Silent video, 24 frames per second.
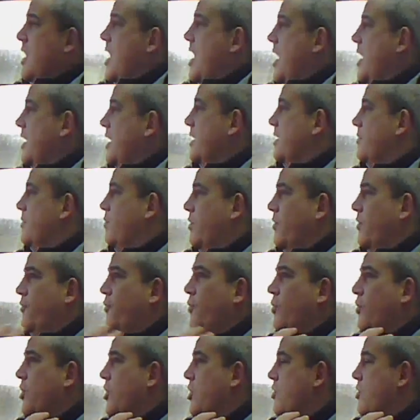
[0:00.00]
And
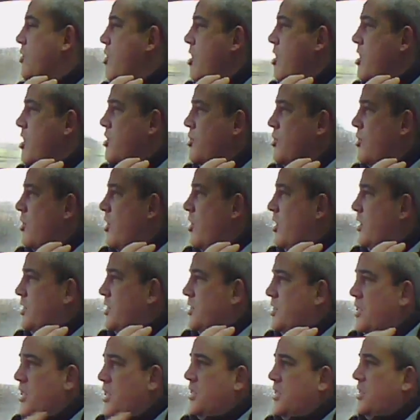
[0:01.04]
before you know it, you're going
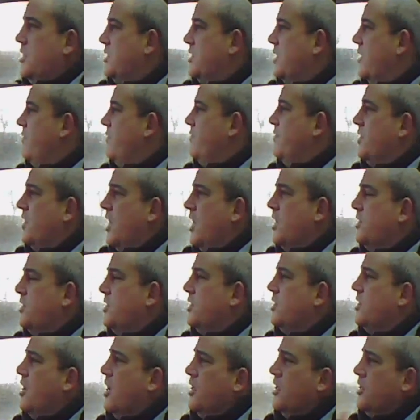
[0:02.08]
60, 70,
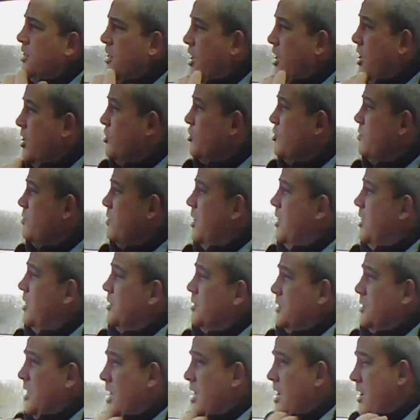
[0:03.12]
80, 90, 100
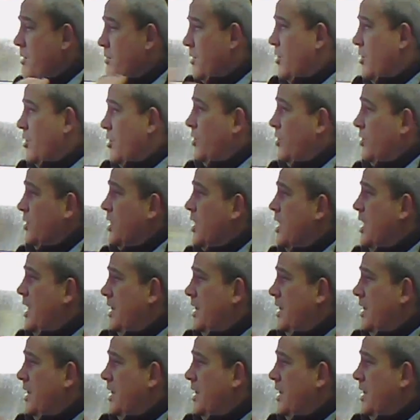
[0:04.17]
miles an hour and beyond.